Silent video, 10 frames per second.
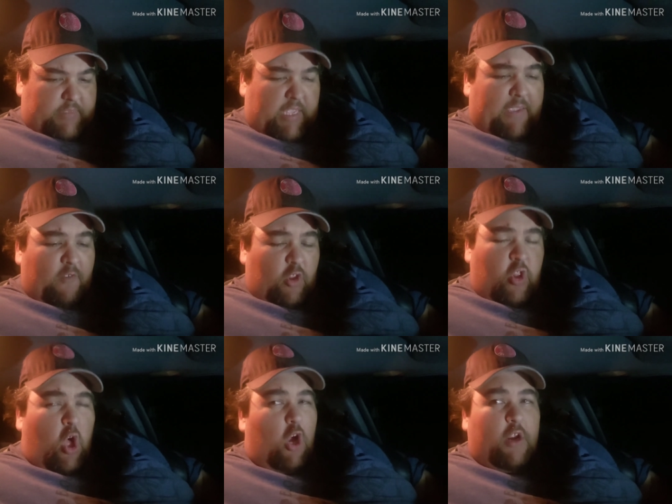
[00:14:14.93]
I give it a
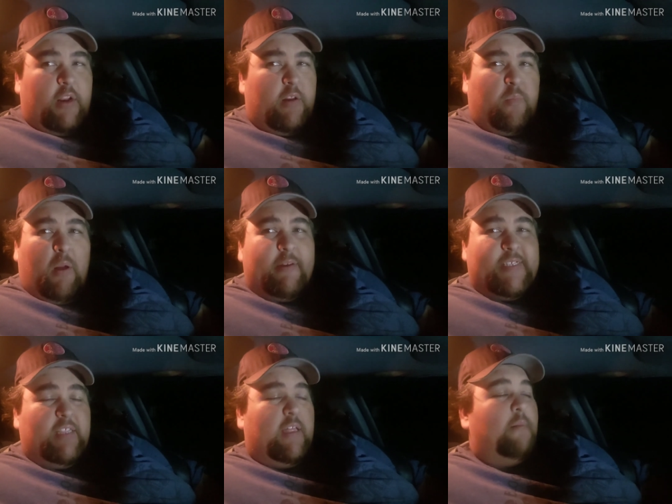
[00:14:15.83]
little longer and it'll probably
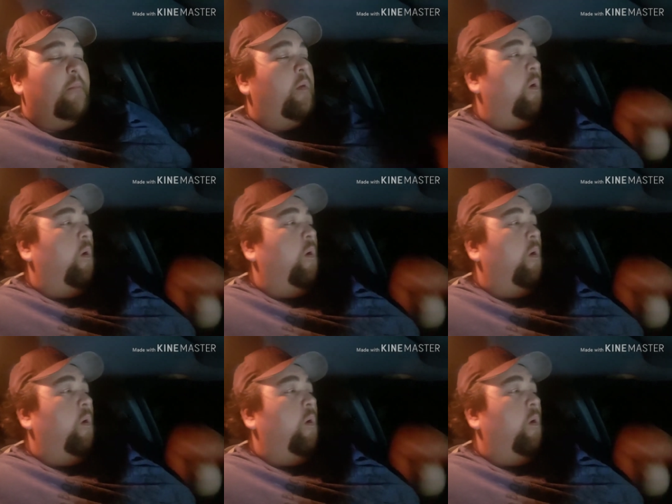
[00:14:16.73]
seal up.